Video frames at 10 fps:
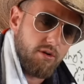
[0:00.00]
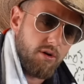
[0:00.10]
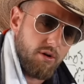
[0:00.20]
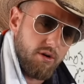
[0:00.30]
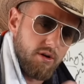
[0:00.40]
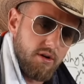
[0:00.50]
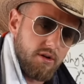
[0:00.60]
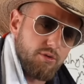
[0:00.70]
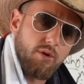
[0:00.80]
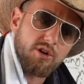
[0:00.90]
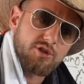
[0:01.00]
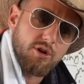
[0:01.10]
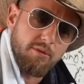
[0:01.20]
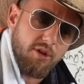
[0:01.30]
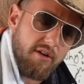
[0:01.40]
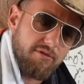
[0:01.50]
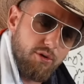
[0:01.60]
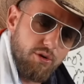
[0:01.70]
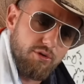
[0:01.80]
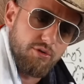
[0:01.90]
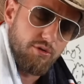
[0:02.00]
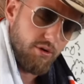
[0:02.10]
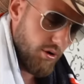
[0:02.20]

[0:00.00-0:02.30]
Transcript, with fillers: Oh, you want to show me that photo too?